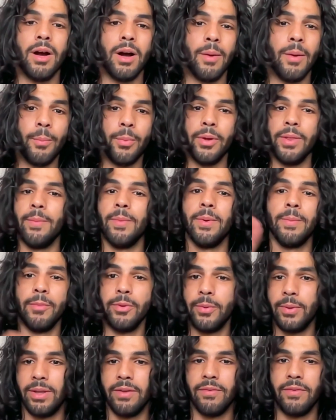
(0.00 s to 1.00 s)
I'll put them in
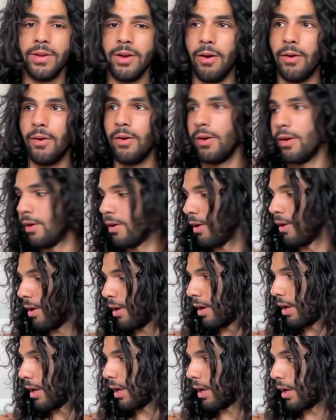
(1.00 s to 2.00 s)
between the video.
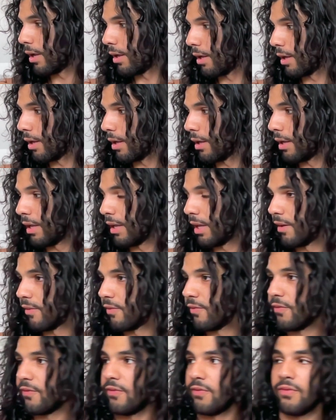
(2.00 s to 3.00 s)
If
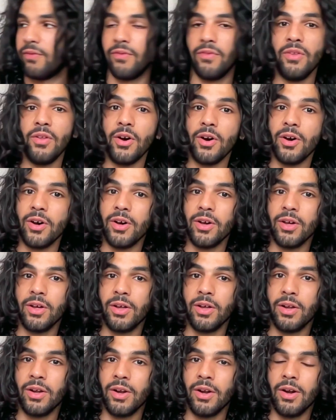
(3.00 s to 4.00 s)
not,
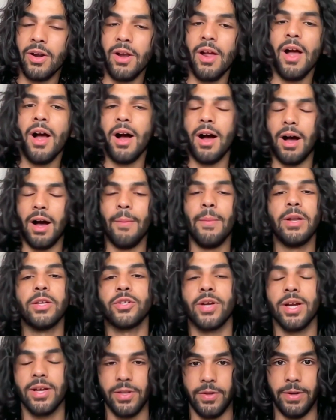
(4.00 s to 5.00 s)
I'm going to
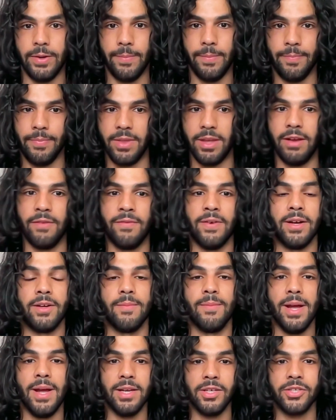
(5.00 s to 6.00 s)
try and do it. If I
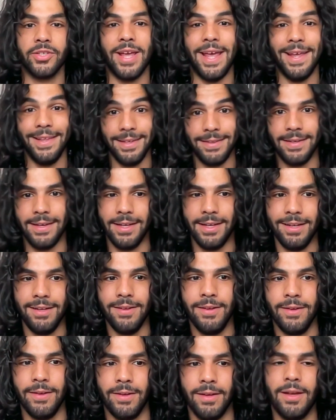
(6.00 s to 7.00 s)
can manage to edit it in,
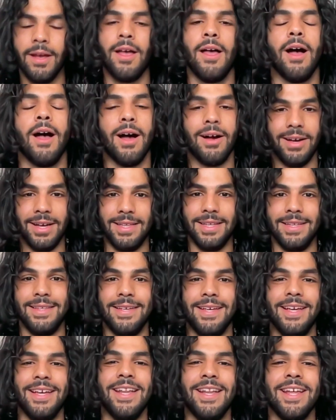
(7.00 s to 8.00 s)
I'll
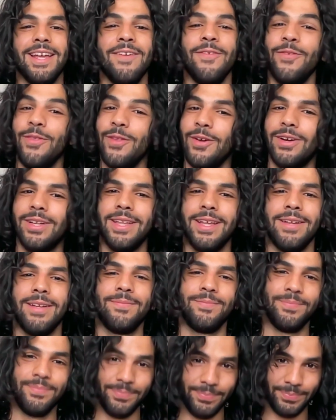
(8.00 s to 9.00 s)
edit it in. If not,
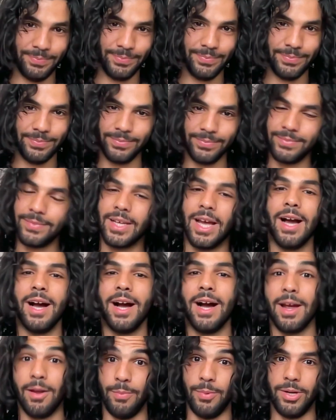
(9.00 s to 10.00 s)
then
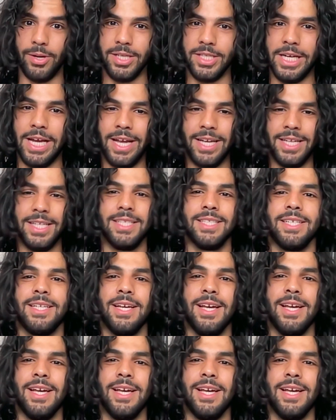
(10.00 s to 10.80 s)
I apologize.